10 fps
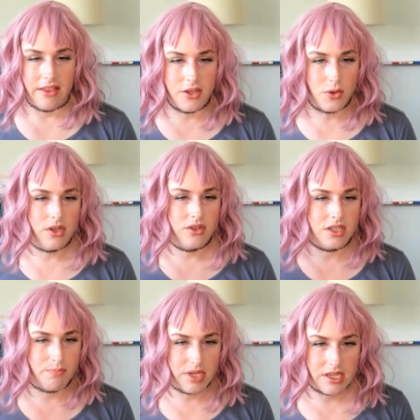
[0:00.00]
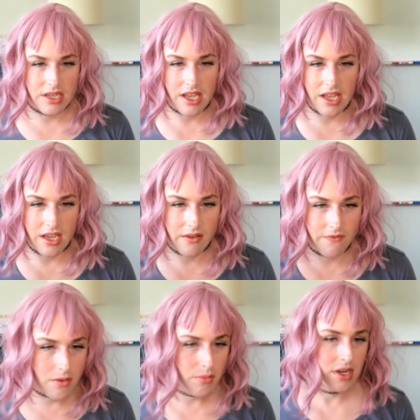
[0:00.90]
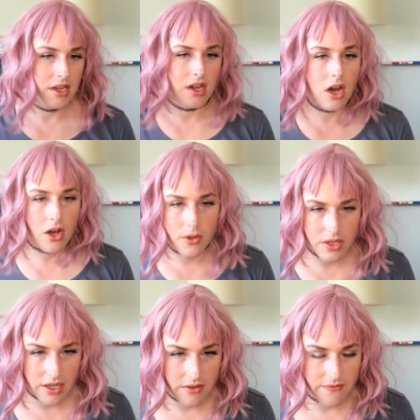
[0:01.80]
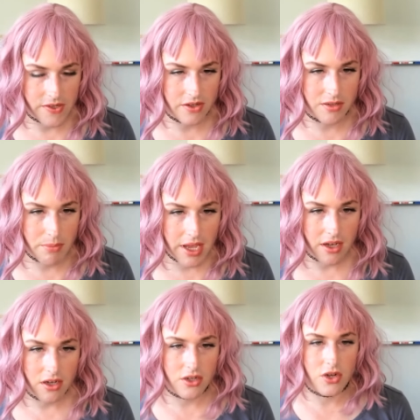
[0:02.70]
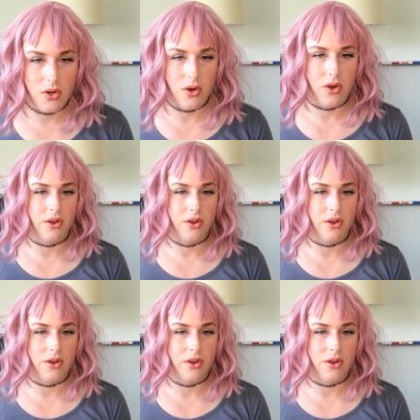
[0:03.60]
that you can just be a feminine autogynephilic male who